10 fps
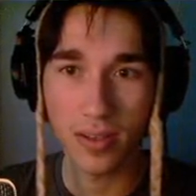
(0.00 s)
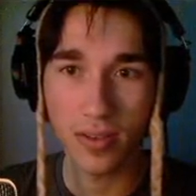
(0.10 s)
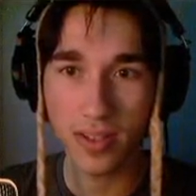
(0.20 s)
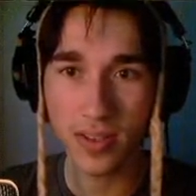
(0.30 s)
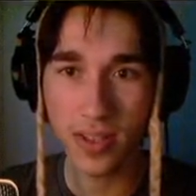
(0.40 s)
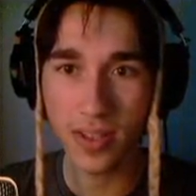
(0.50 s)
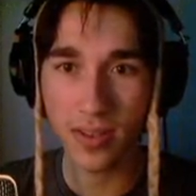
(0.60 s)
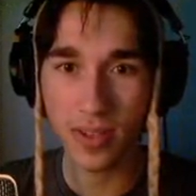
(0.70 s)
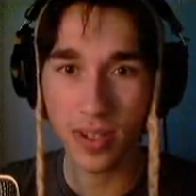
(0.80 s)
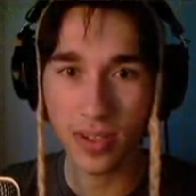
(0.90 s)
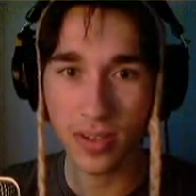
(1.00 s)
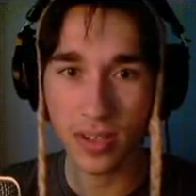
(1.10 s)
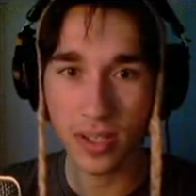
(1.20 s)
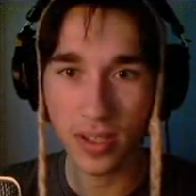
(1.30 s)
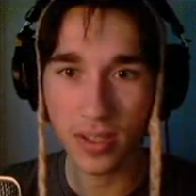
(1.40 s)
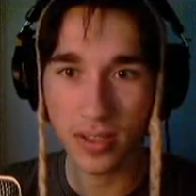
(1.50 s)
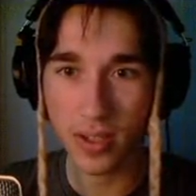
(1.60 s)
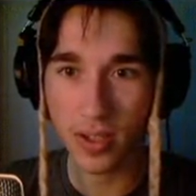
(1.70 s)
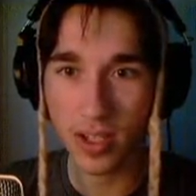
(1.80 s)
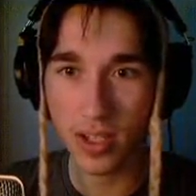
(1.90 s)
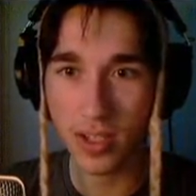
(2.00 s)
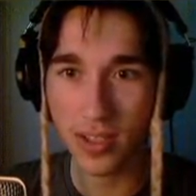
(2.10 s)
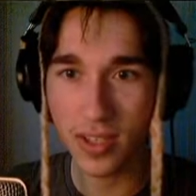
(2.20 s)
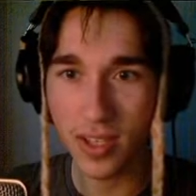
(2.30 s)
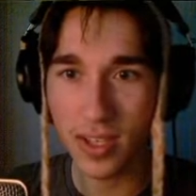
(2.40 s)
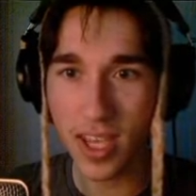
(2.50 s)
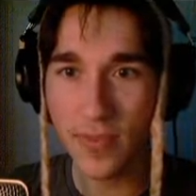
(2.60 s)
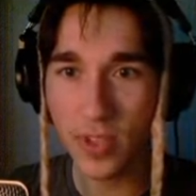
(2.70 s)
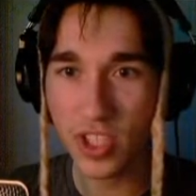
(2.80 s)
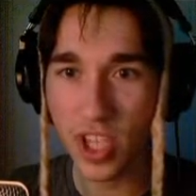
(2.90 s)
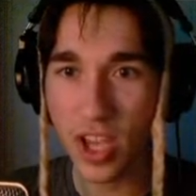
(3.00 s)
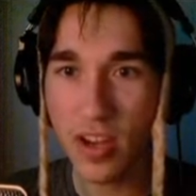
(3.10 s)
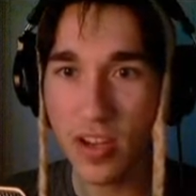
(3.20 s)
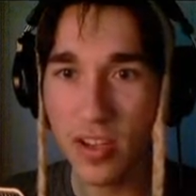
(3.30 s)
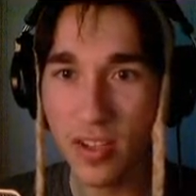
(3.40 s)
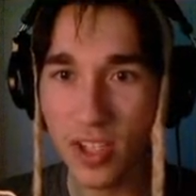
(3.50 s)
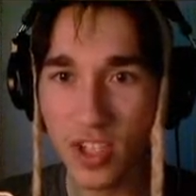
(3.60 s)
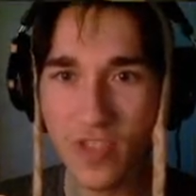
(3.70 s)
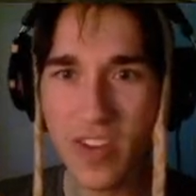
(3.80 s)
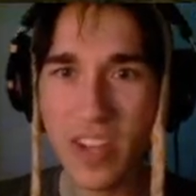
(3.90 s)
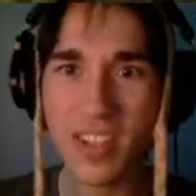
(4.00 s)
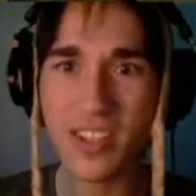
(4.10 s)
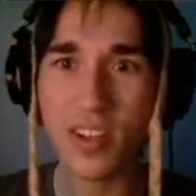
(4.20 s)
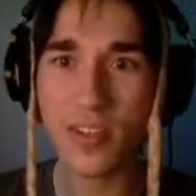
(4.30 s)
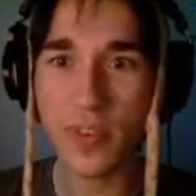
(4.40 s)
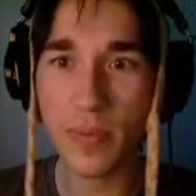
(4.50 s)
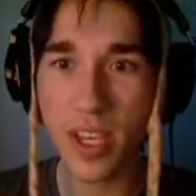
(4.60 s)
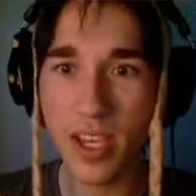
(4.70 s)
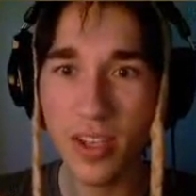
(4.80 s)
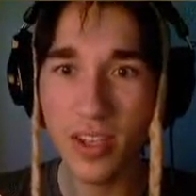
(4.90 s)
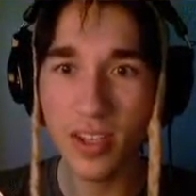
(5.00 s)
What's going on over here, guys? Oh, not Evil chair! Did you write this note for me?